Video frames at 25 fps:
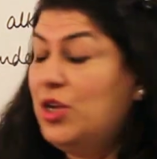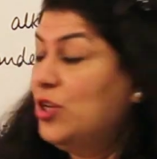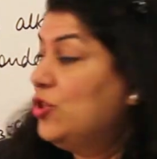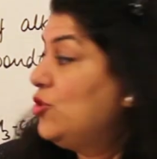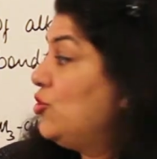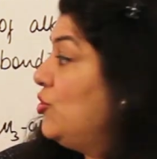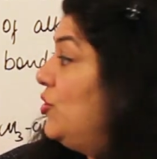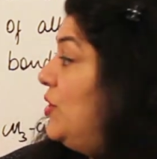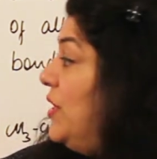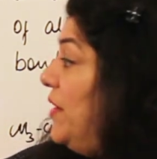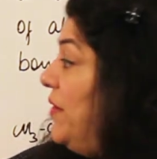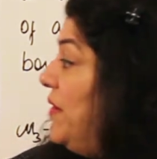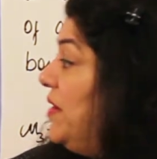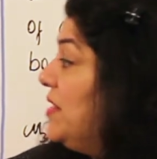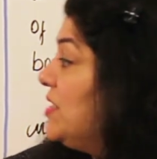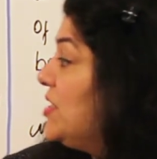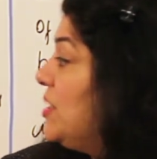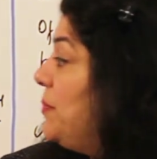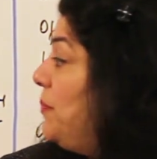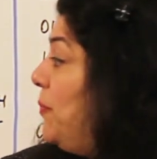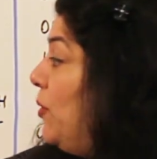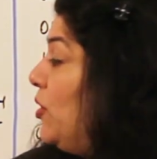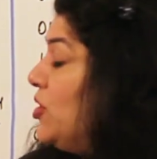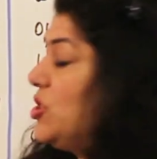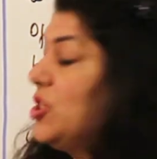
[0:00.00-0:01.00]
So there is
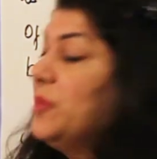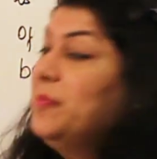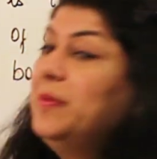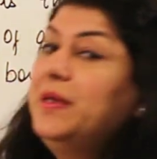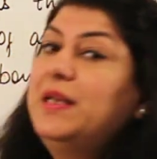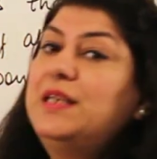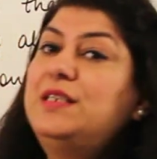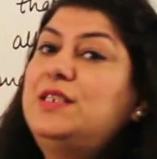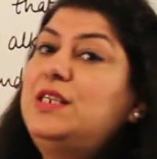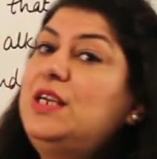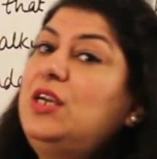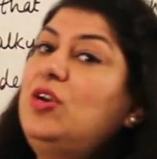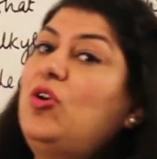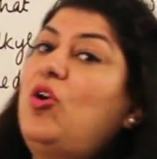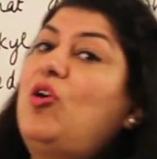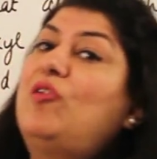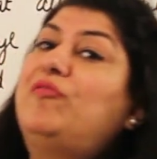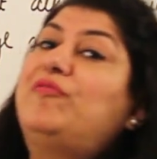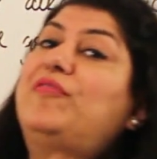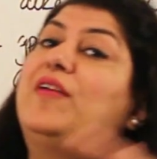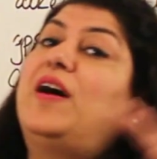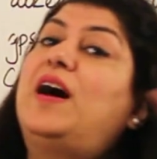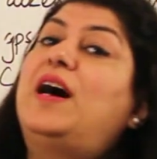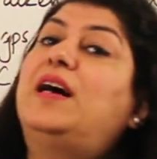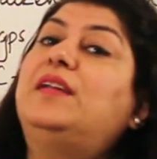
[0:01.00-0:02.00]
a possibility
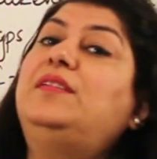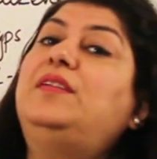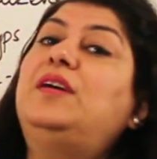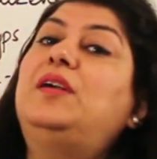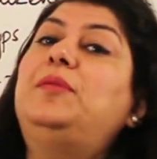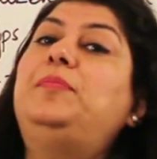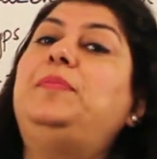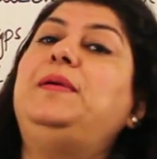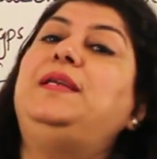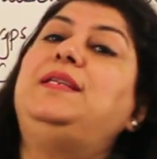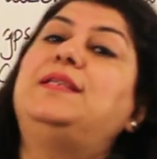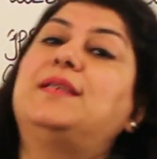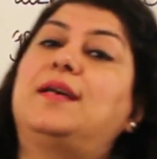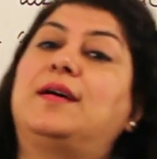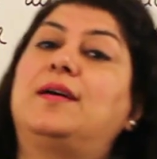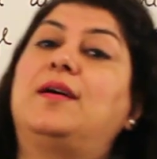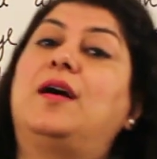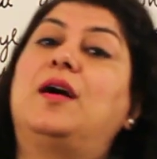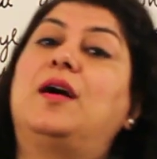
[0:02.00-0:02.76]
of other beta